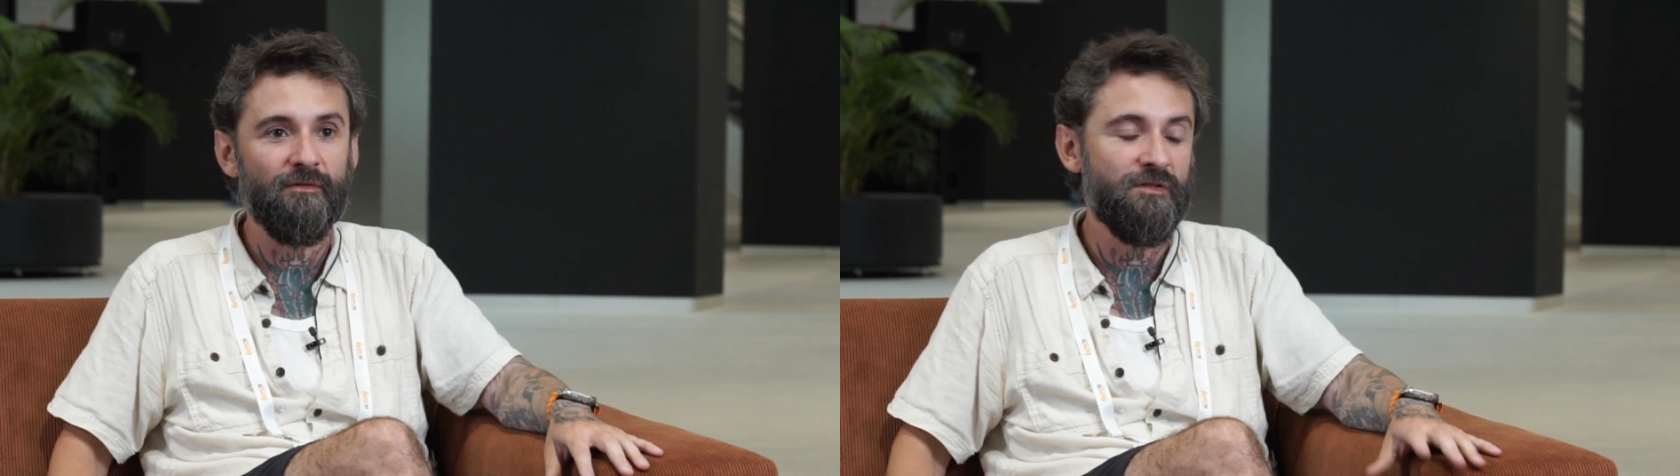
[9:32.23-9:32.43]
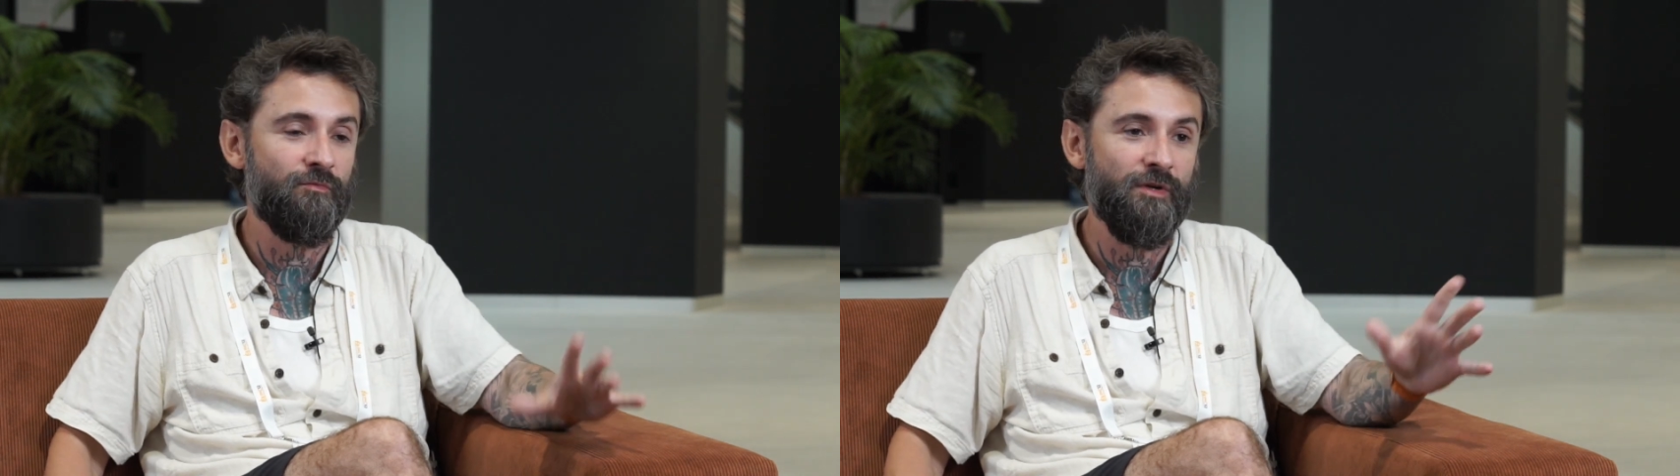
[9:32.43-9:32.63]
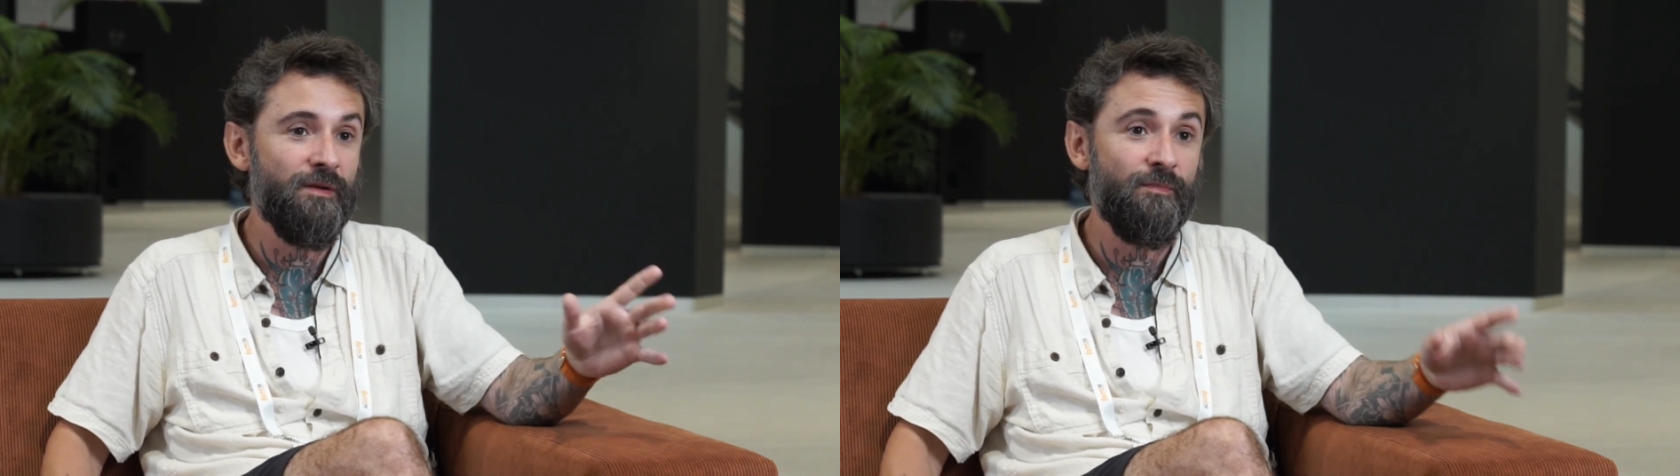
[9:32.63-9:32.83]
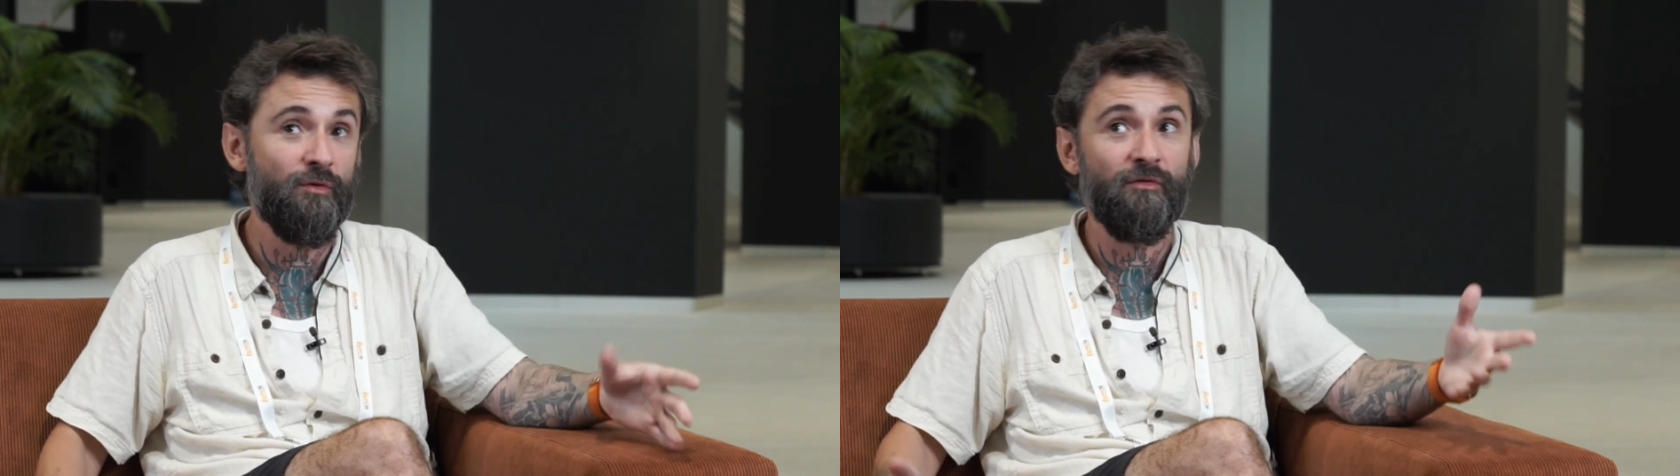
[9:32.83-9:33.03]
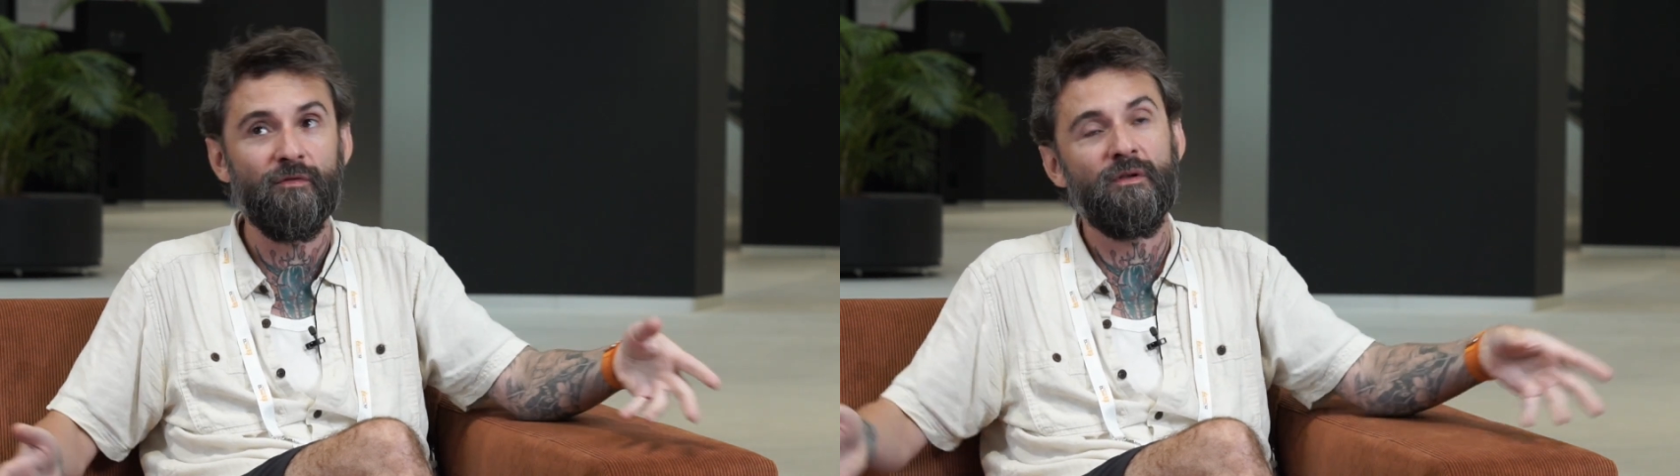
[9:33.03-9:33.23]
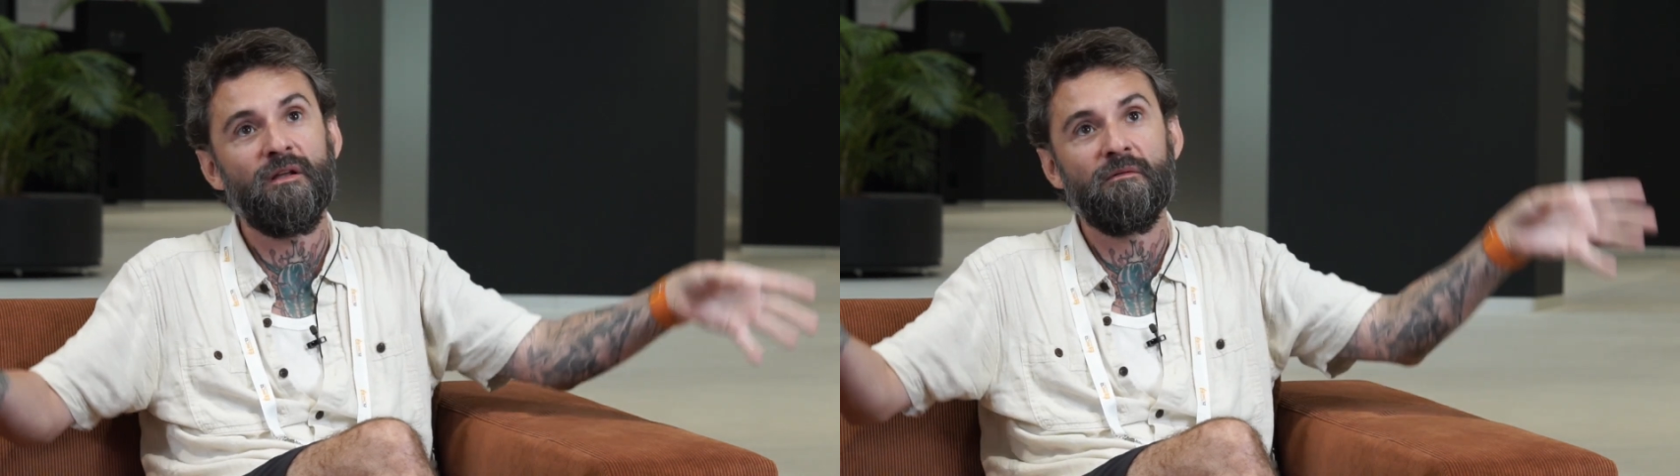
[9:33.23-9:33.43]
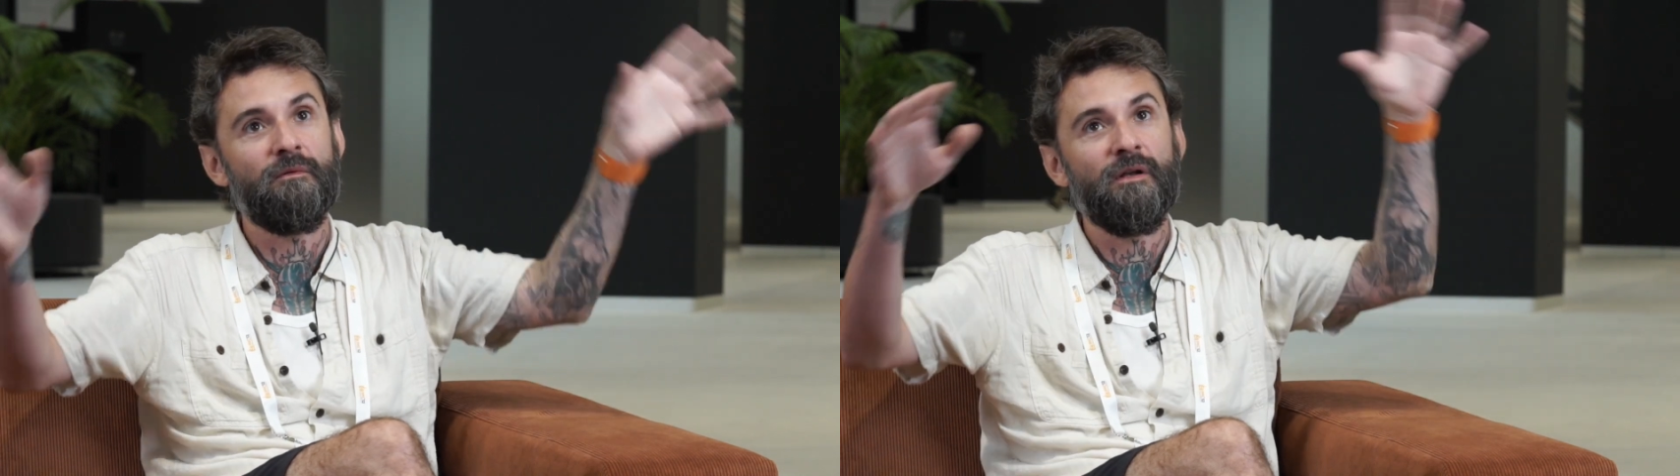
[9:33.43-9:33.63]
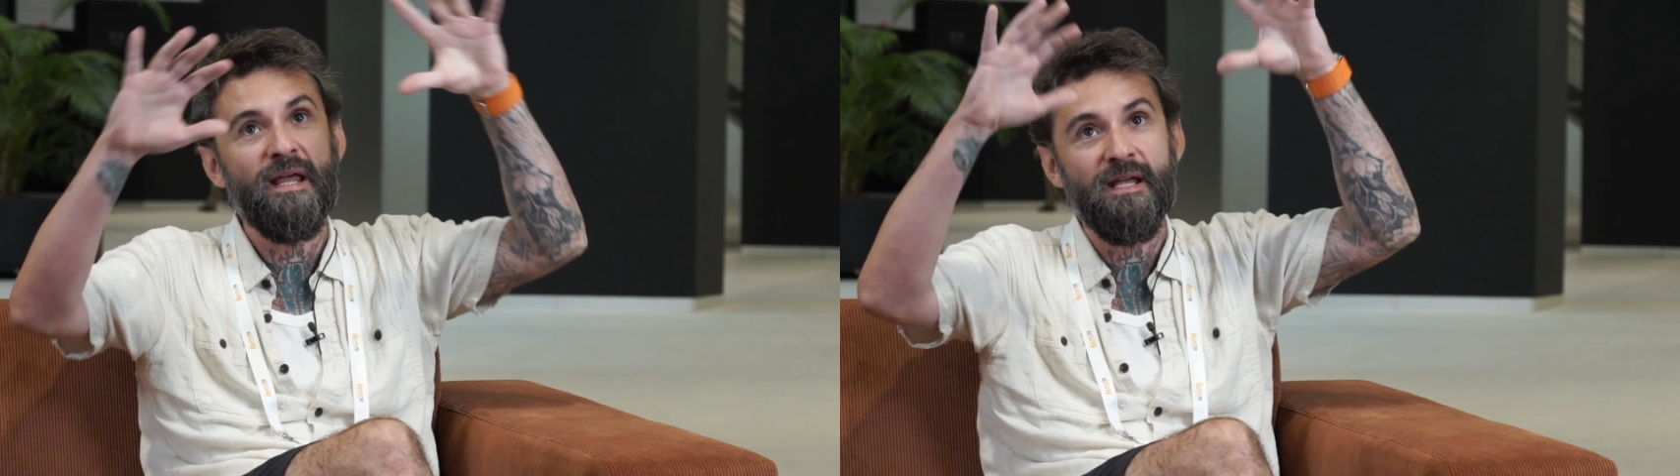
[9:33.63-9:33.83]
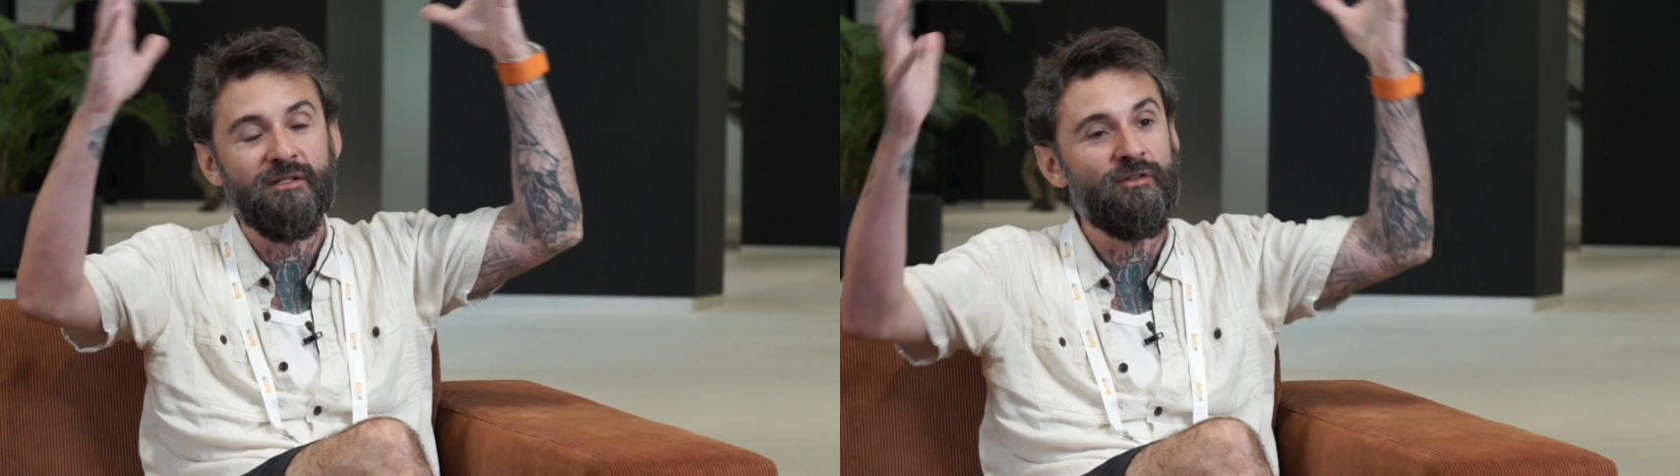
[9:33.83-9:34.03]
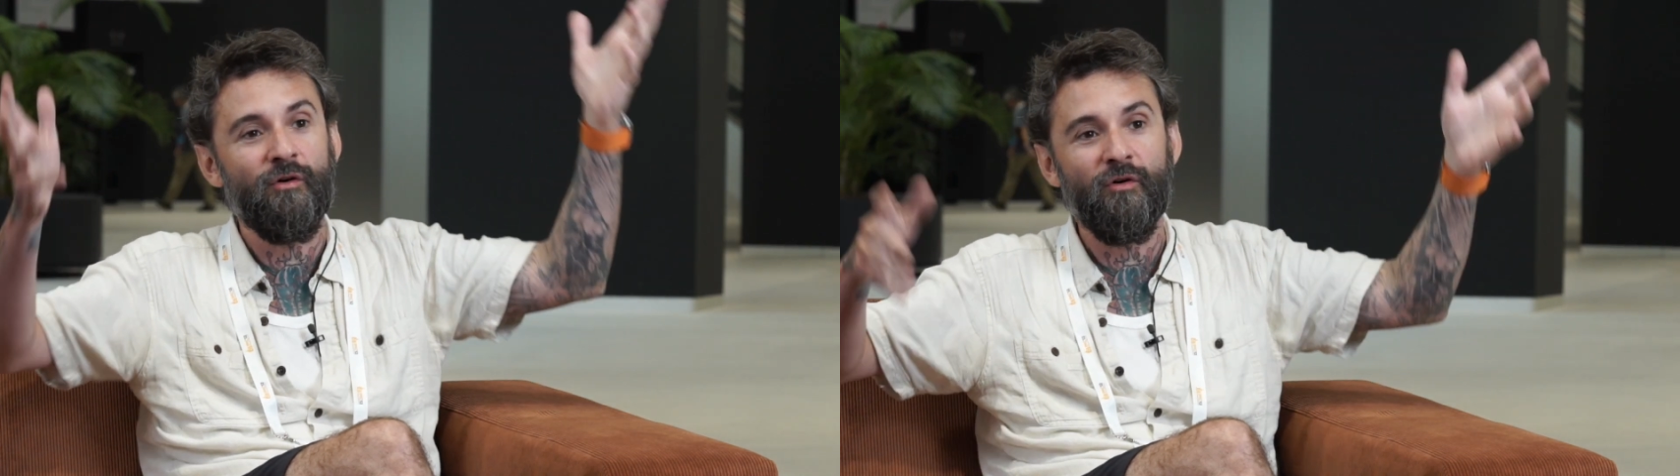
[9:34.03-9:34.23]
So it's really beautiful, like a
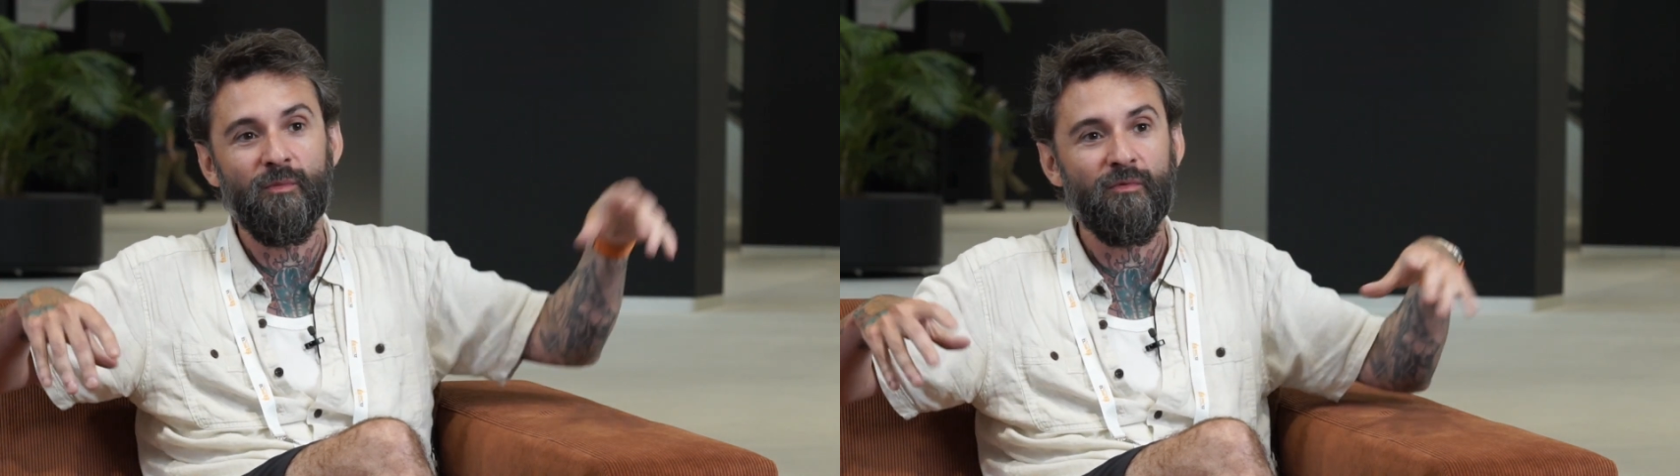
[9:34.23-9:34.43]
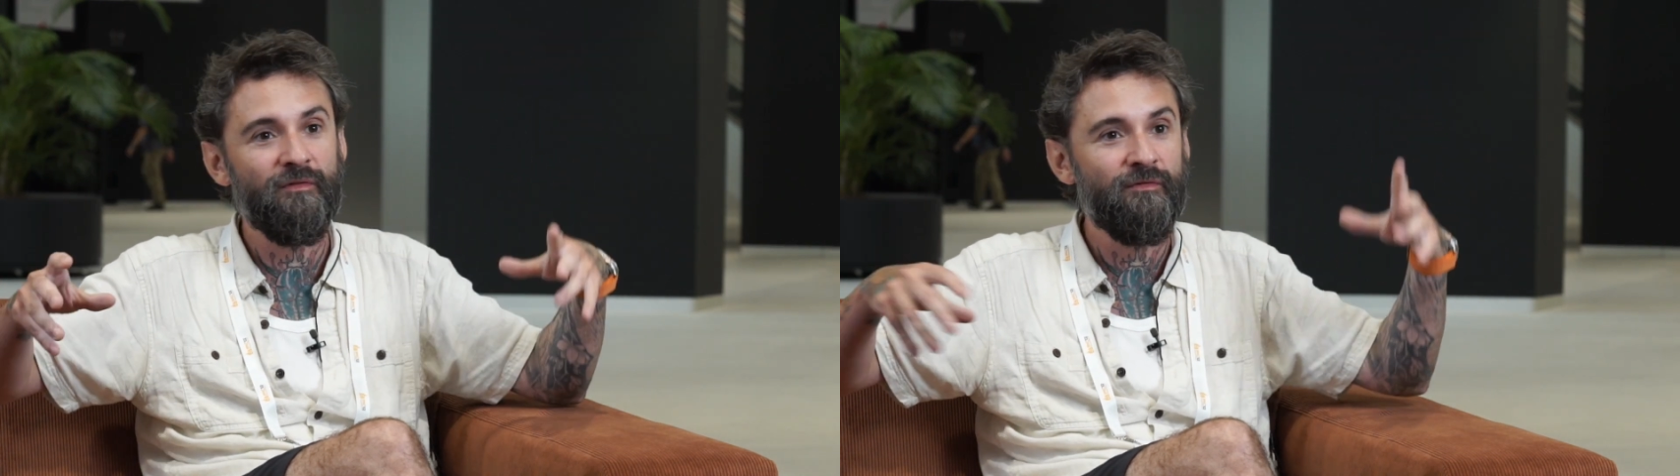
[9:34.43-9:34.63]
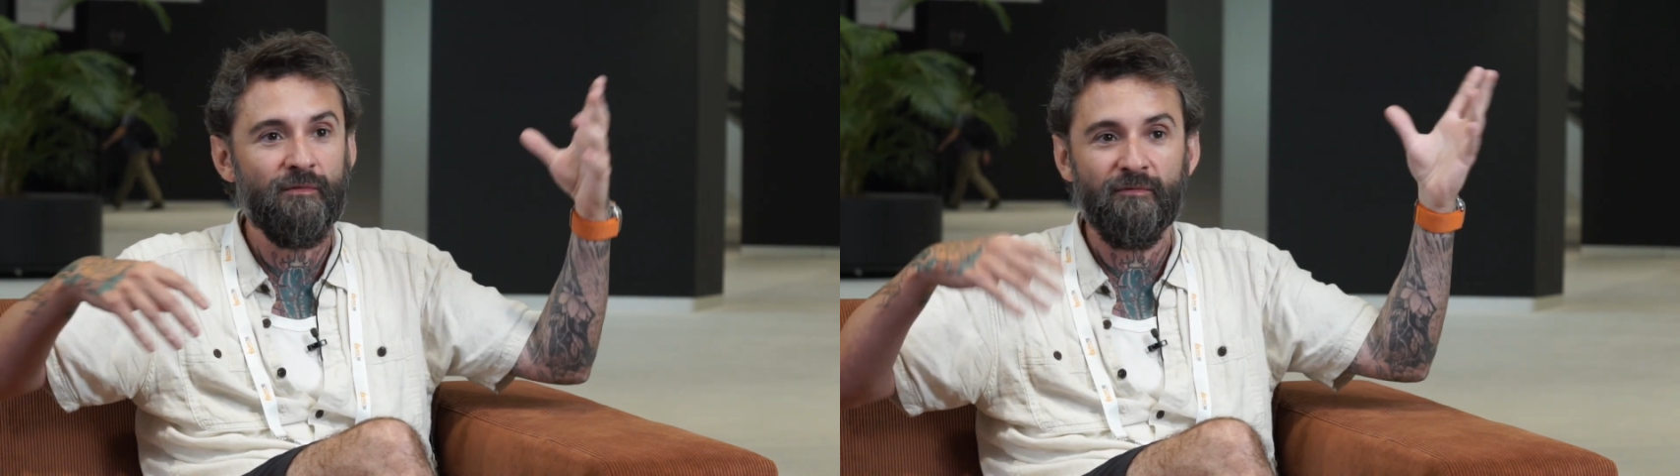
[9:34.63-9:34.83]
glass dome with